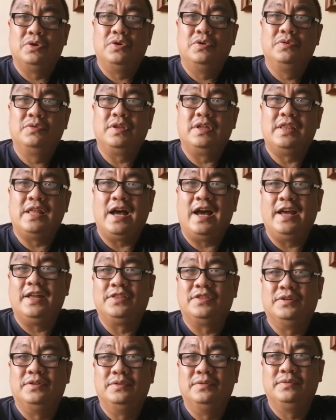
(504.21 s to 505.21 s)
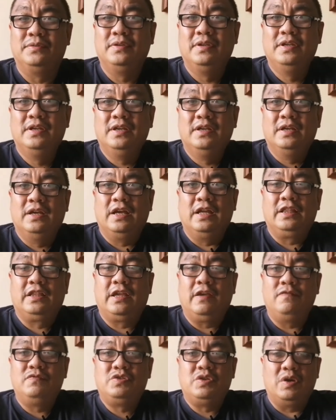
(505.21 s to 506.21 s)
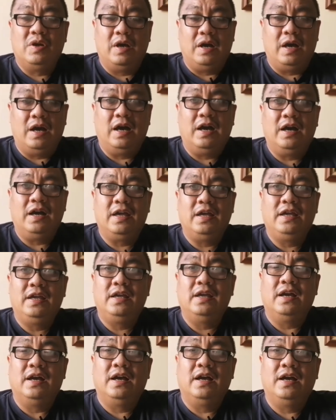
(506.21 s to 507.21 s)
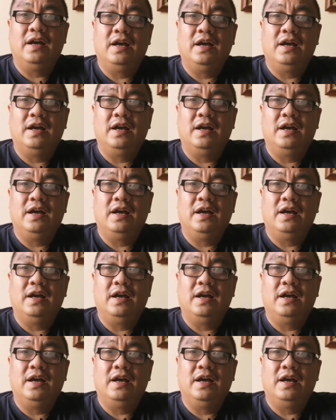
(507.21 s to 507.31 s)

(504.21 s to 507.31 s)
tone and the high tone. It gives you a high